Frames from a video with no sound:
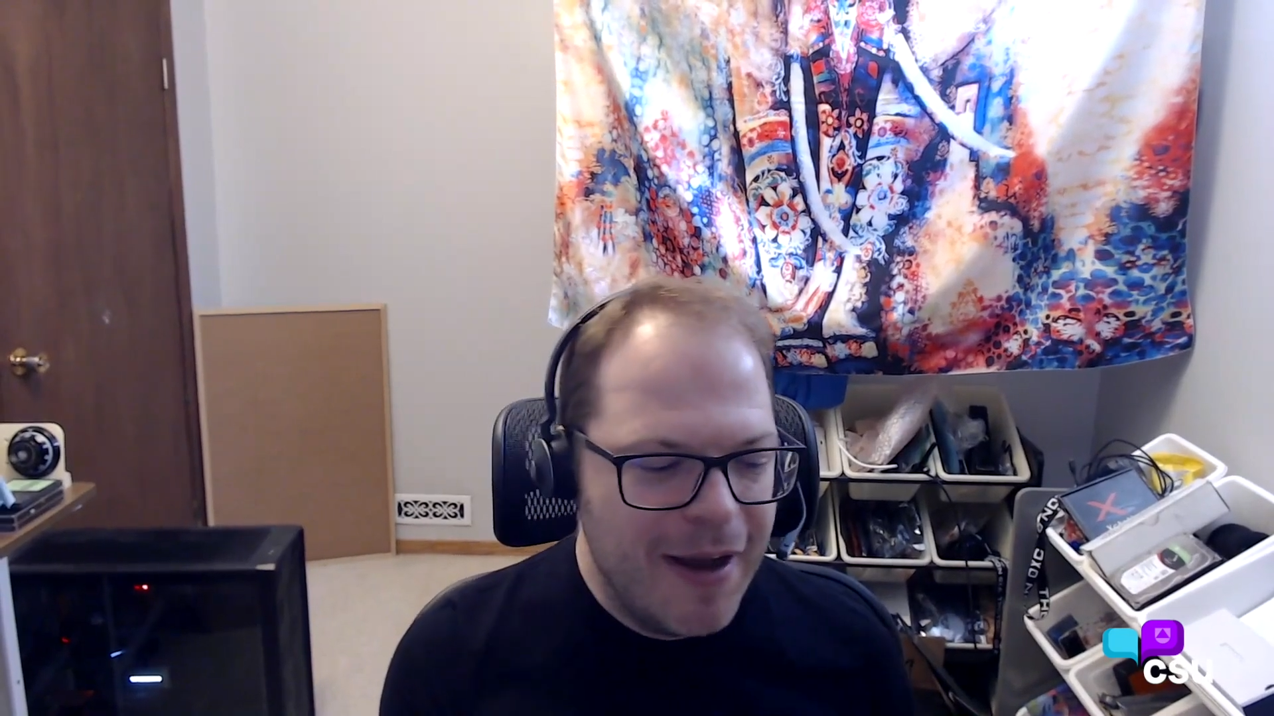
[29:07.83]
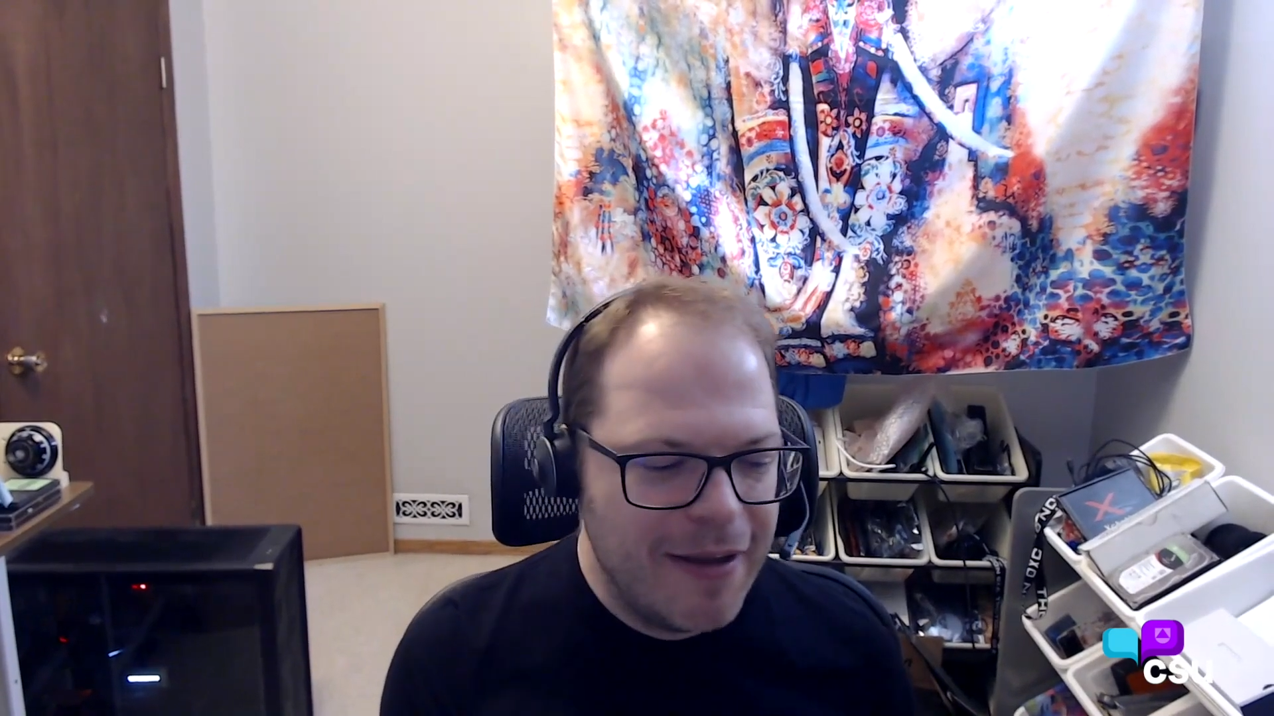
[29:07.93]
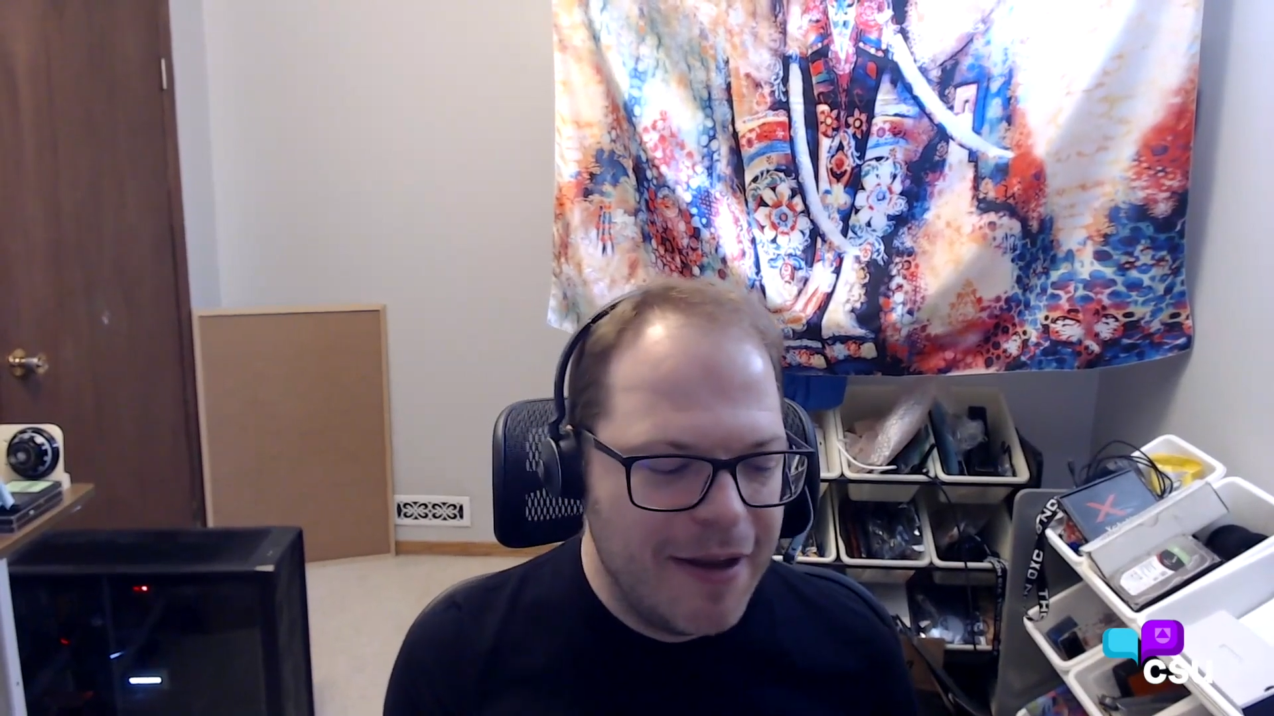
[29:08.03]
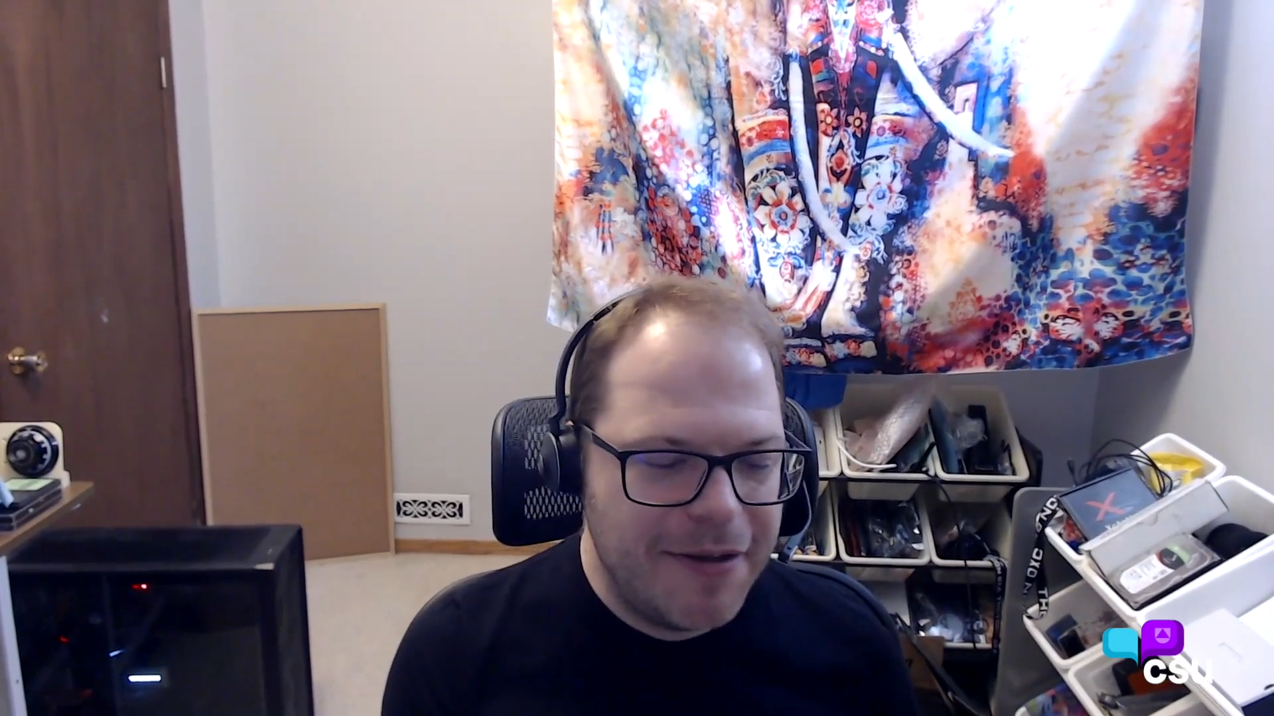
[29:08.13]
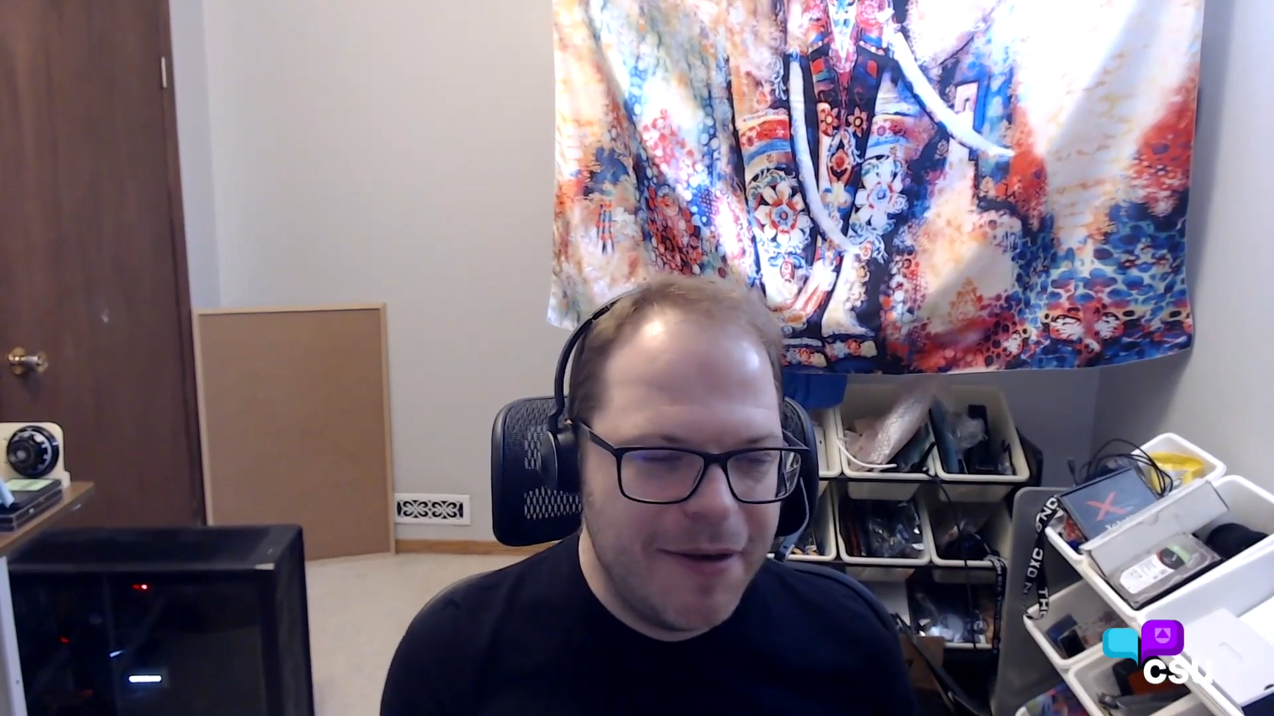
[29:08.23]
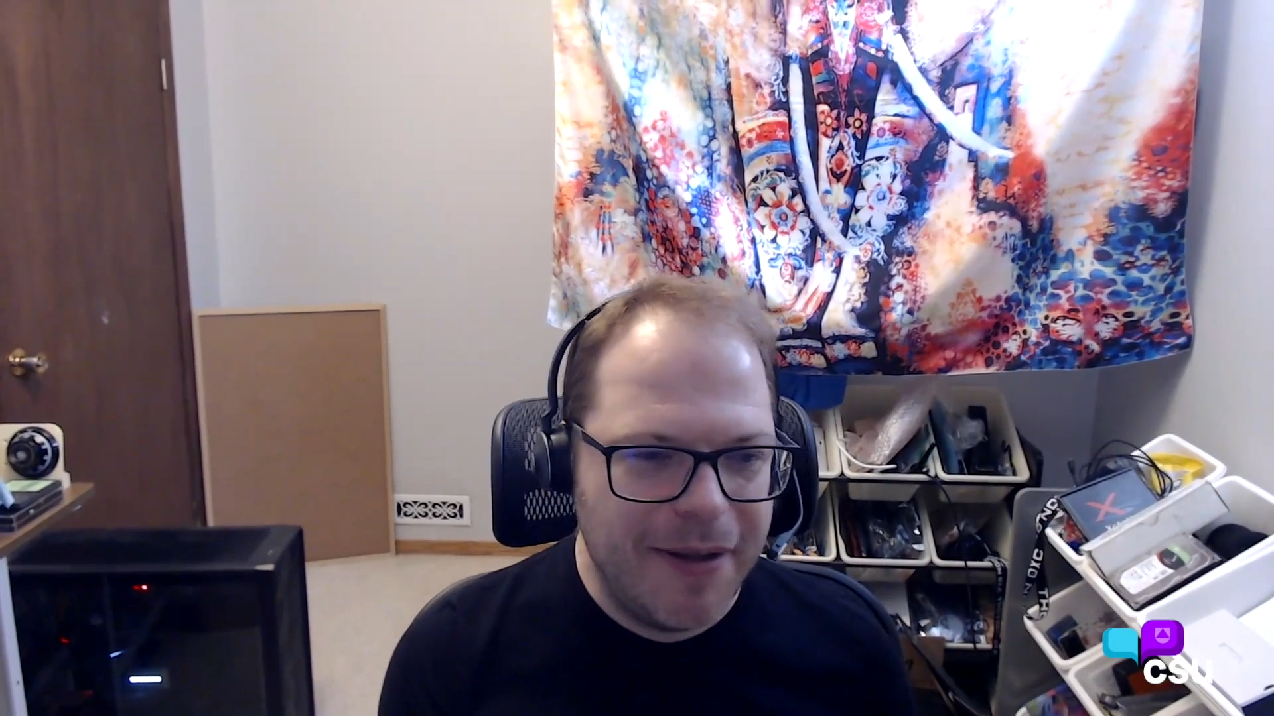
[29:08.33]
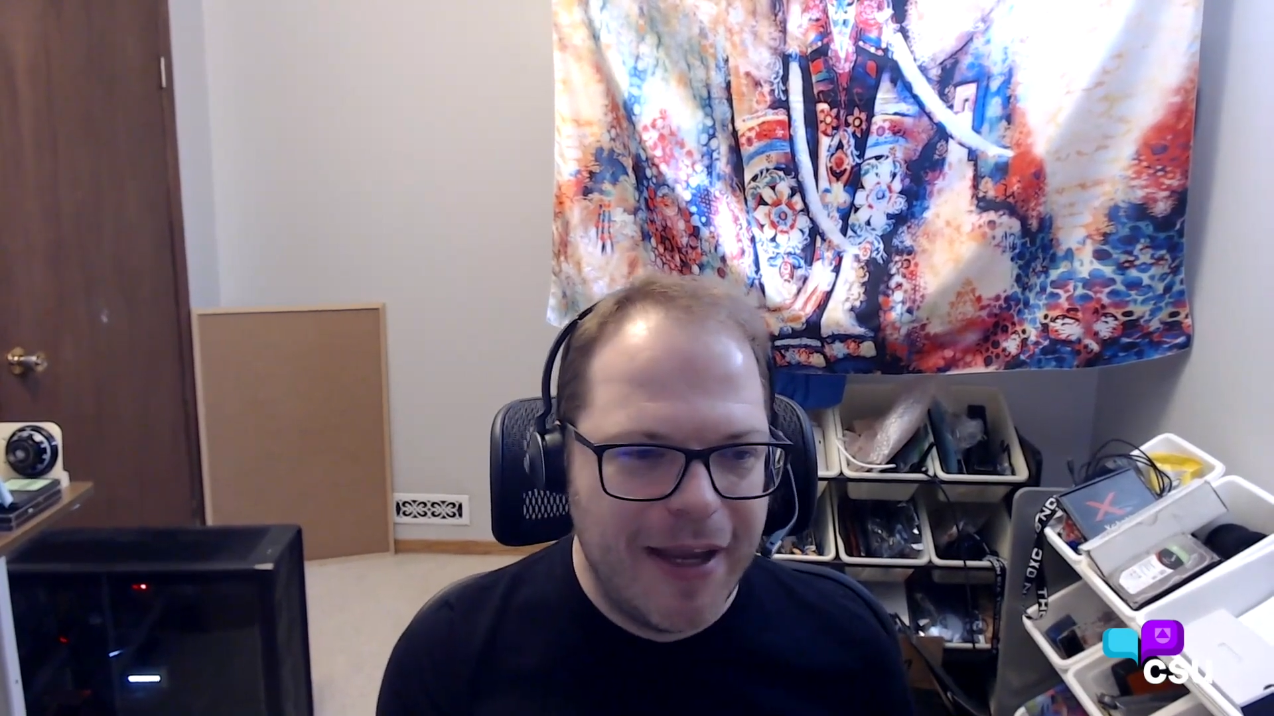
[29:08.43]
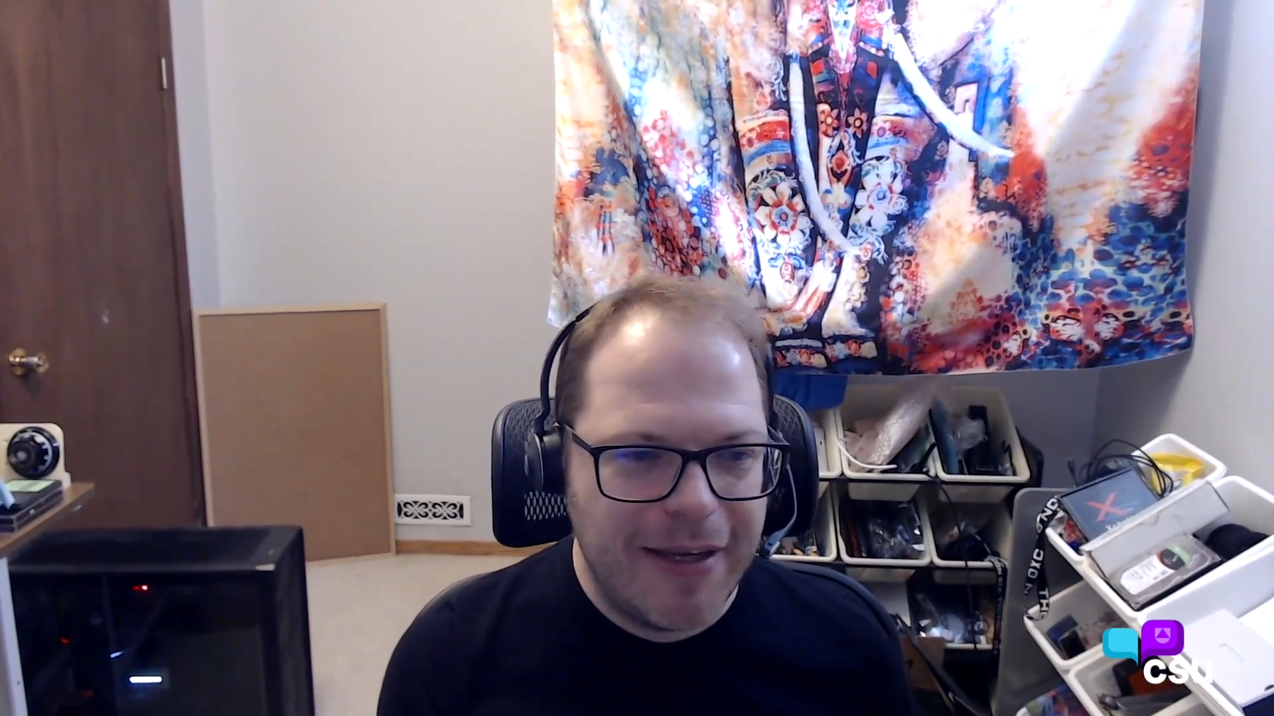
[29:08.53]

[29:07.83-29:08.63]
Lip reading: and then tune the